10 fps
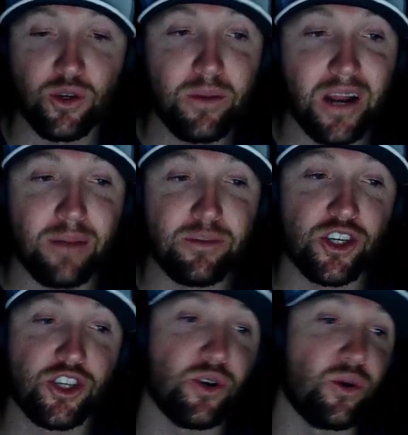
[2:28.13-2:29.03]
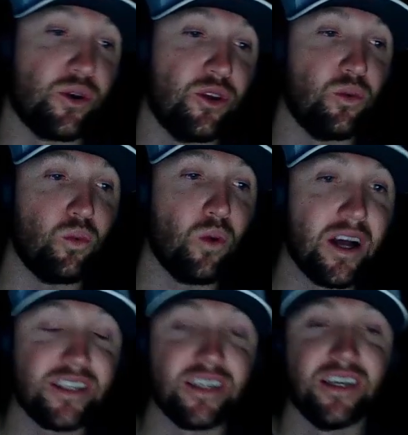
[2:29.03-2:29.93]
But I'm just showing you
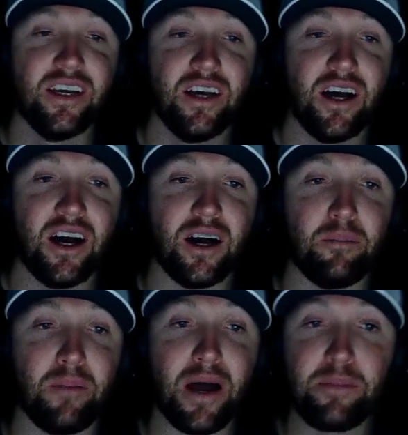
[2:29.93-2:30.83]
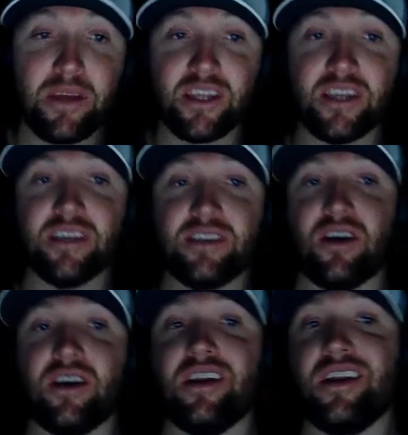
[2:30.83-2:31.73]
what my opinion is
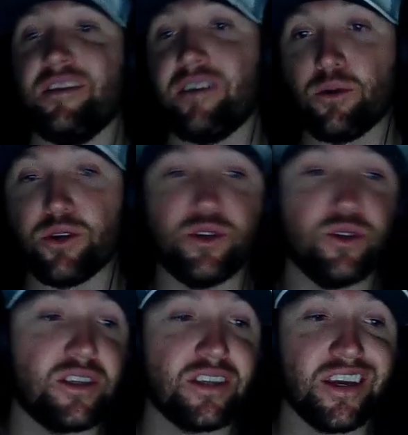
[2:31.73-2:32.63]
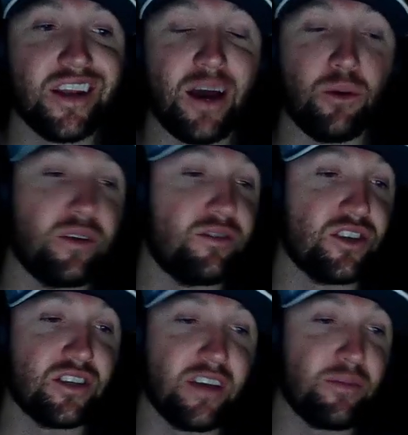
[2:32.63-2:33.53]
on if I were to do this again. I would have
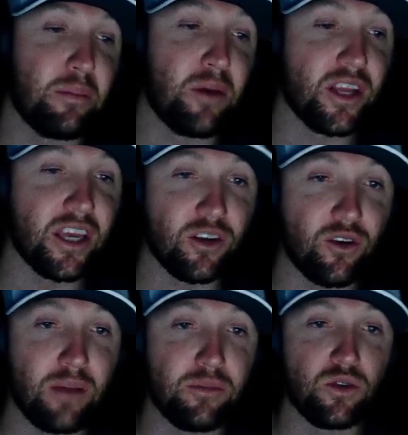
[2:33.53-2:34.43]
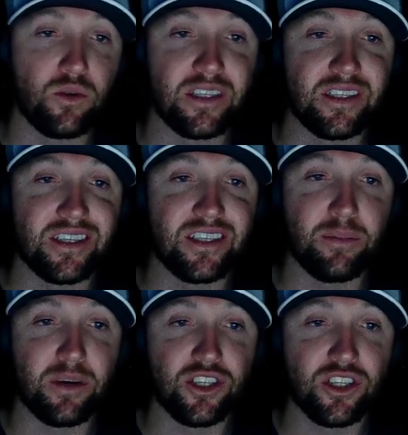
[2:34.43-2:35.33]
just saved my money and grabbed the 2060,
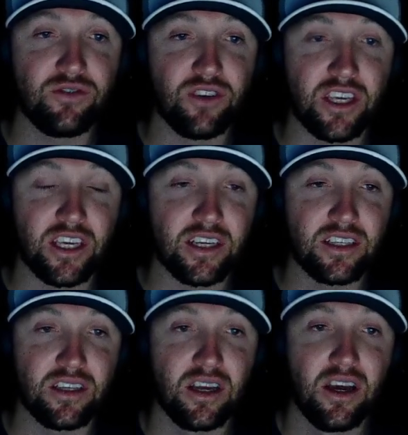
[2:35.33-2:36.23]
but just for kicks,